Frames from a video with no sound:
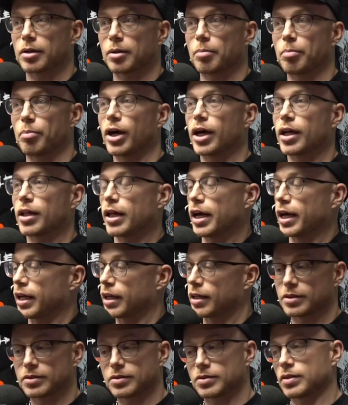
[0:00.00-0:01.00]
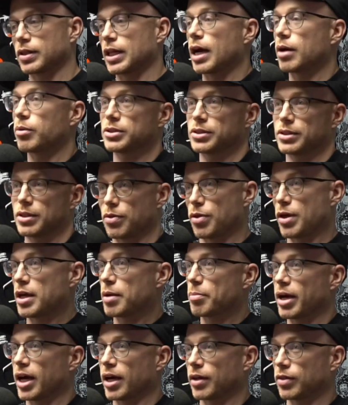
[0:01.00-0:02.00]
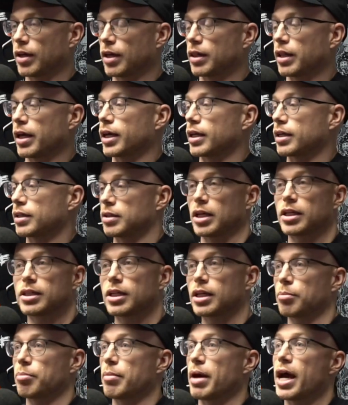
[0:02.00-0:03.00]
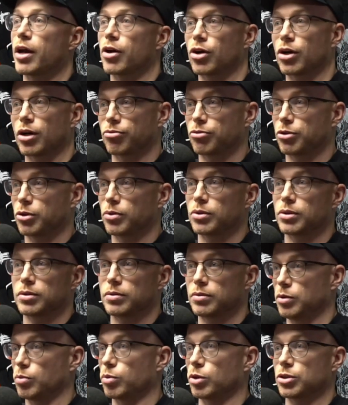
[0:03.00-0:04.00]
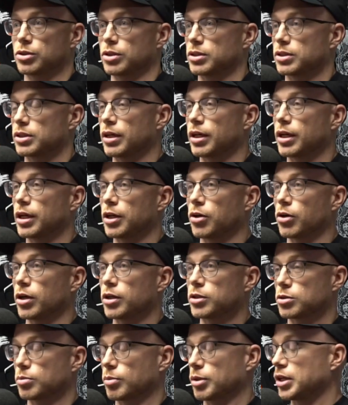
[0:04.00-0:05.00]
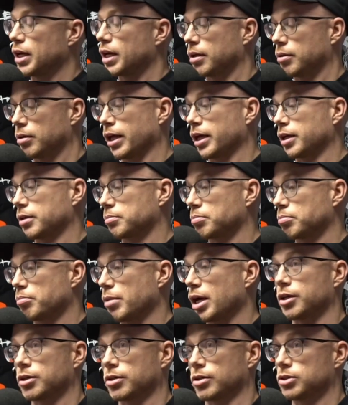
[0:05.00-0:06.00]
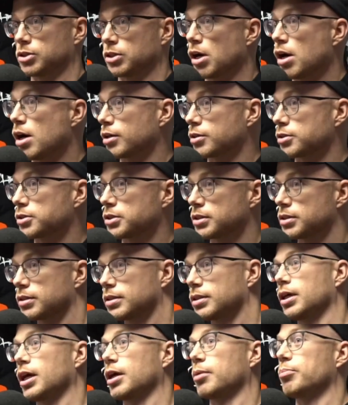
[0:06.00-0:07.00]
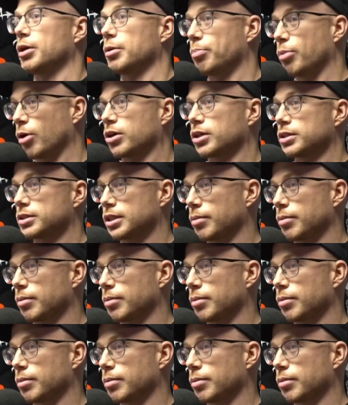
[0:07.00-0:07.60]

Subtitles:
But like that was the thing back then. Like it didn't matter if you were just good at your instrument. You had to like make good songs. You had to be a part of something.